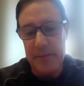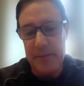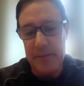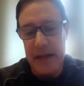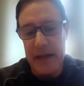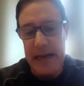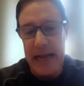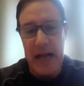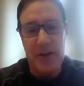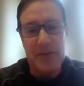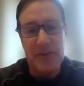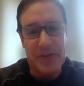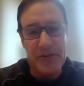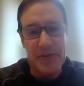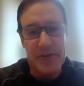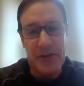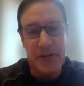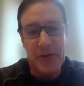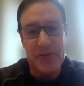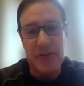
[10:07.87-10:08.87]
analysis
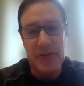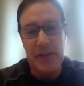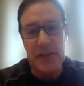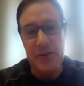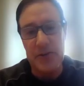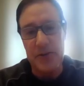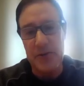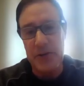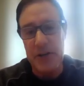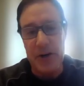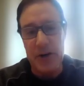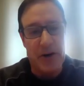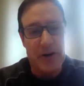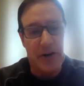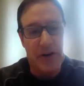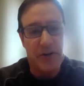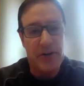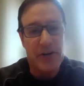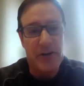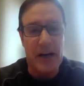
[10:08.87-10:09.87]
that goes into, are
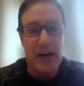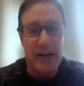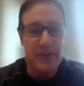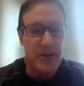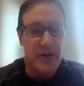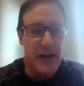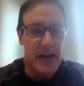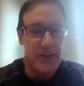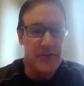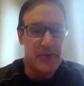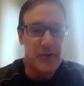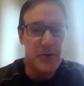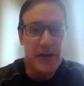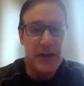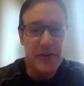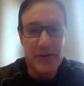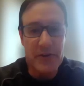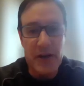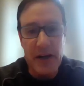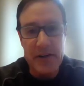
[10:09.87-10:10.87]
your contracts
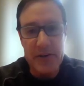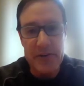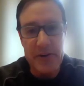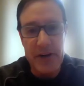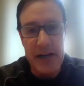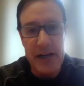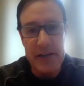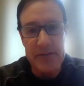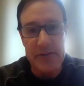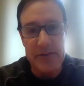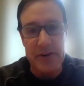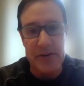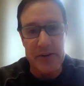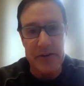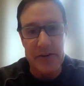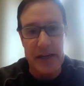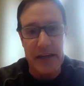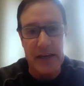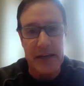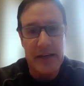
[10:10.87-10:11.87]
U.S. contracts? Are
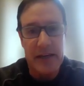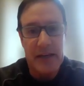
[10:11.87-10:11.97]
they